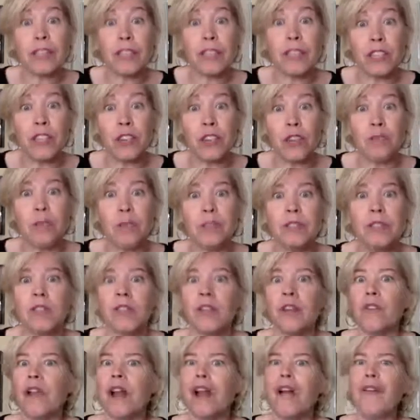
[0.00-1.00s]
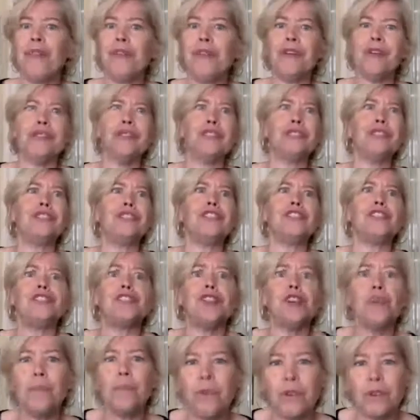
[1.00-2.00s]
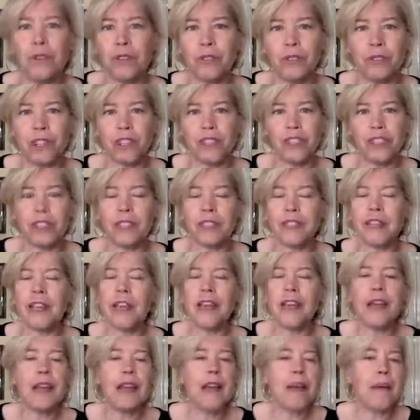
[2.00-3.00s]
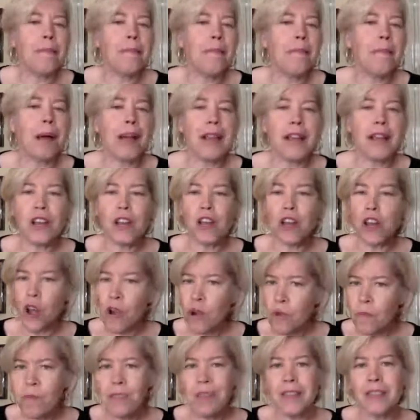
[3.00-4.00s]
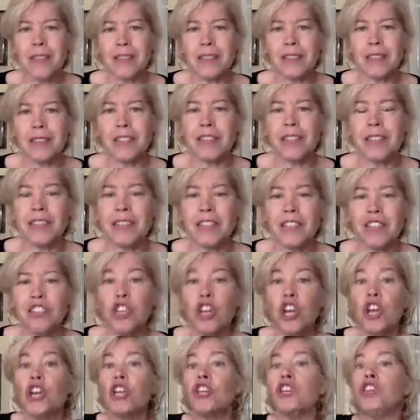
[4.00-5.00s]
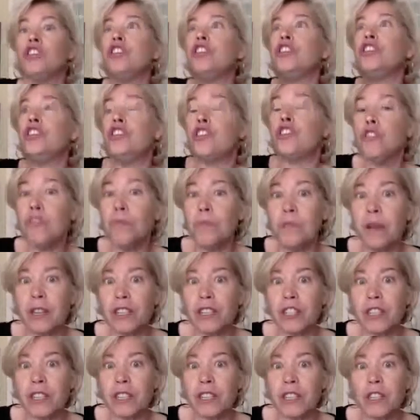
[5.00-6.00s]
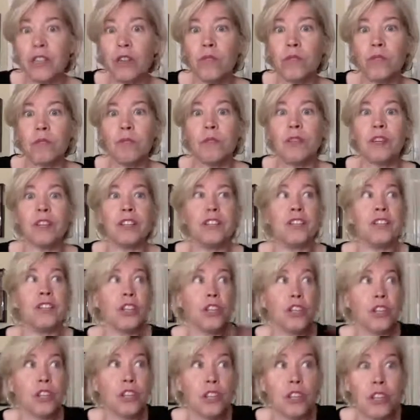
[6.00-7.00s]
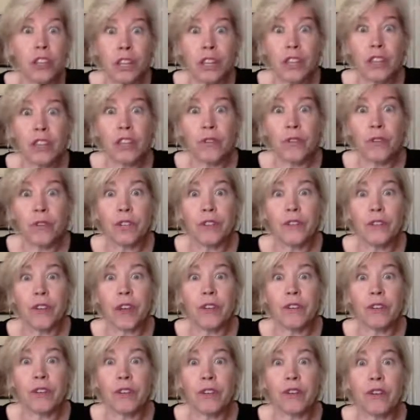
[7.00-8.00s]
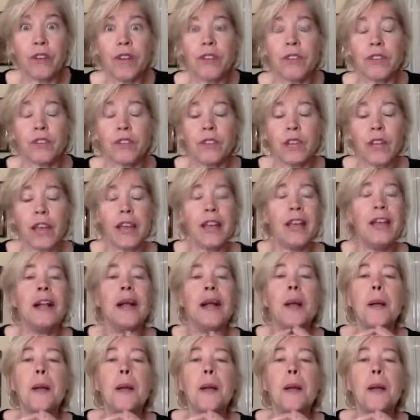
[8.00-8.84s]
legumes in there, and they're super nutritious by no means is this too much legumes because look at the first five ingredients, okay? Yep.